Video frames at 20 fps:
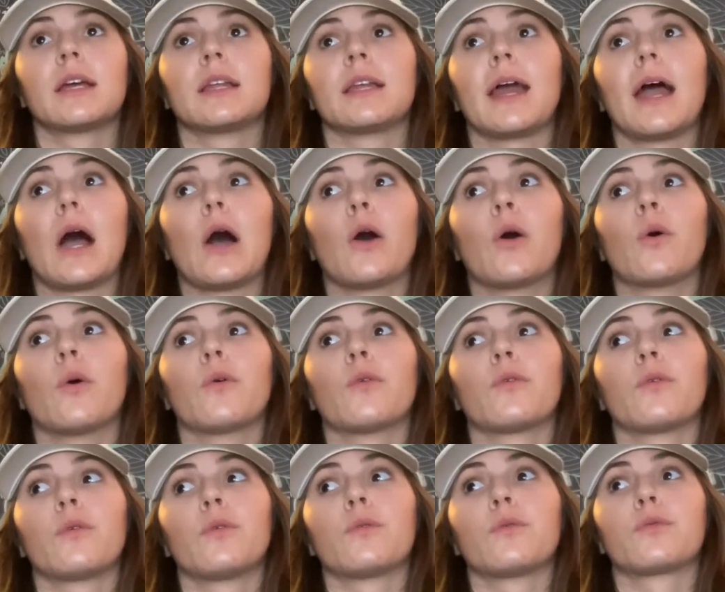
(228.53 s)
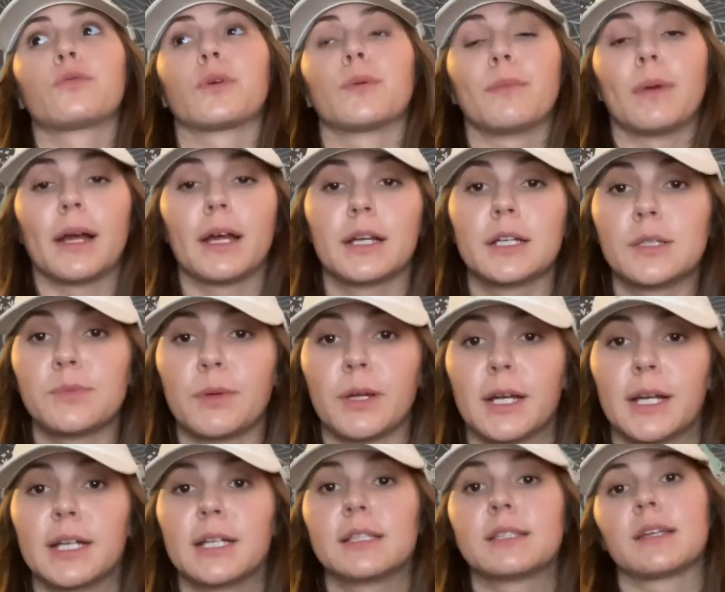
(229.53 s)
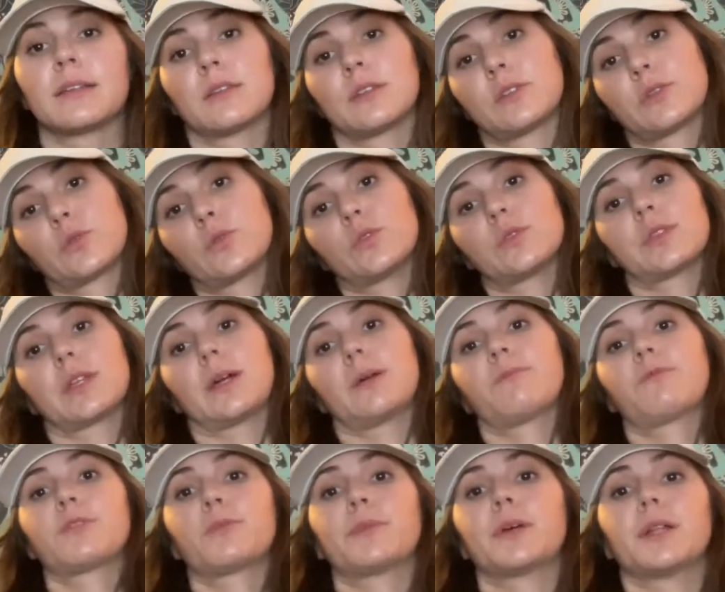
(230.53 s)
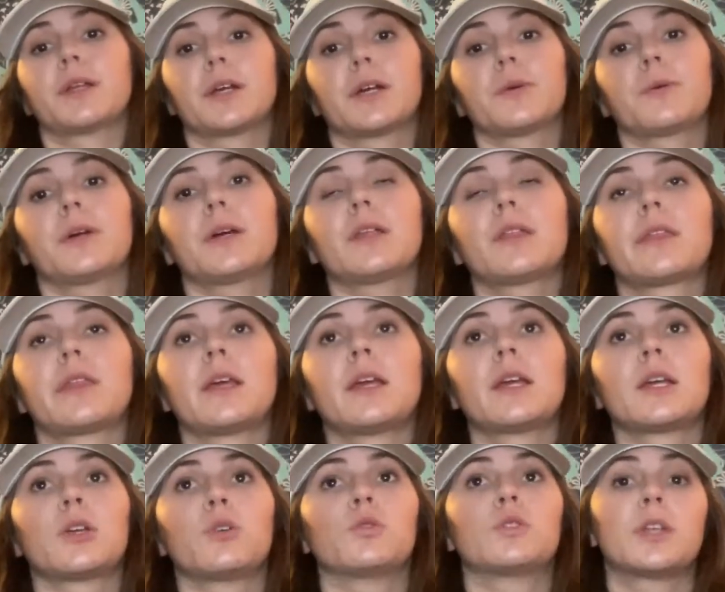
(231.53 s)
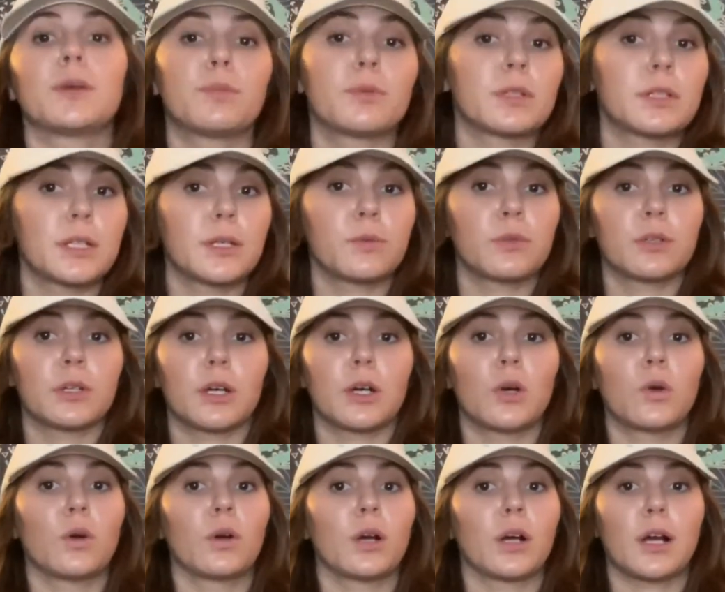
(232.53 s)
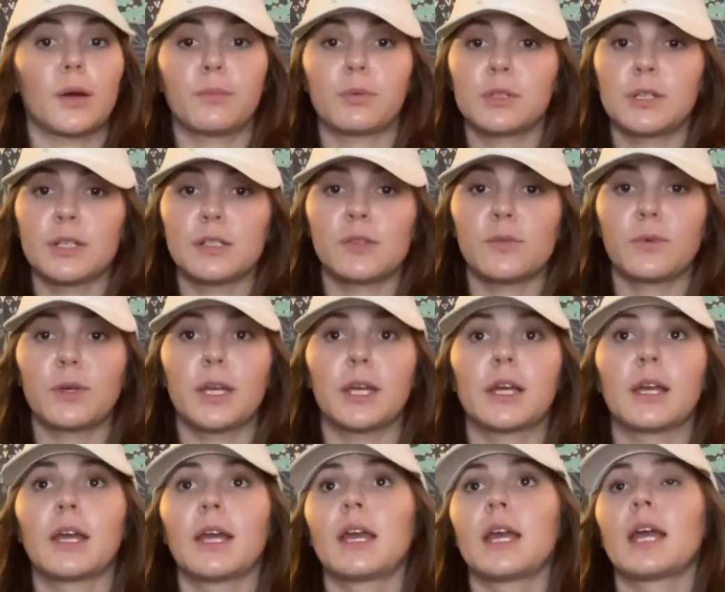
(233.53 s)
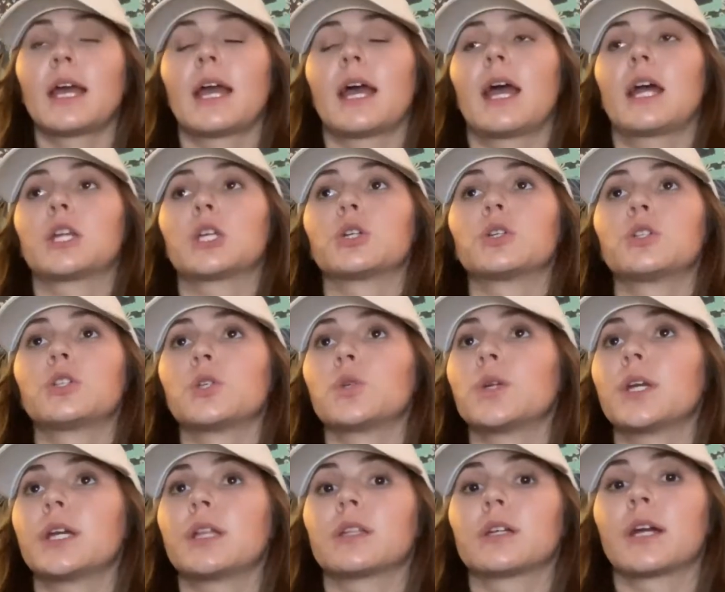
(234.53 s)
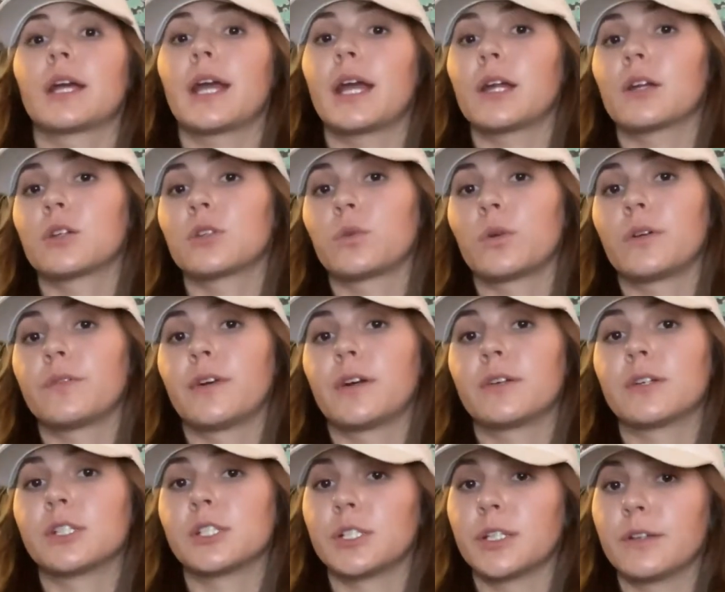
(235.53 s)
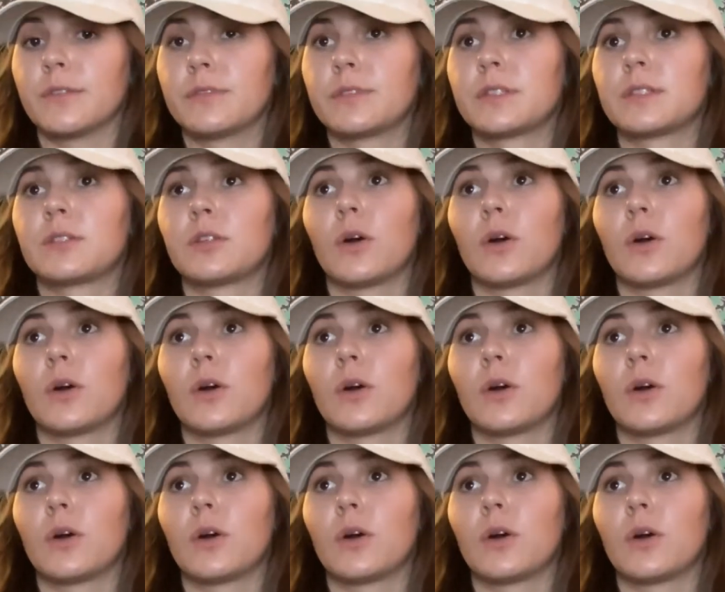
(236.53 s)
Now, from my experience in the schools that I'm familiar with, you typically will go a couple days a week and you'll do either 8 or 12-hour shifts.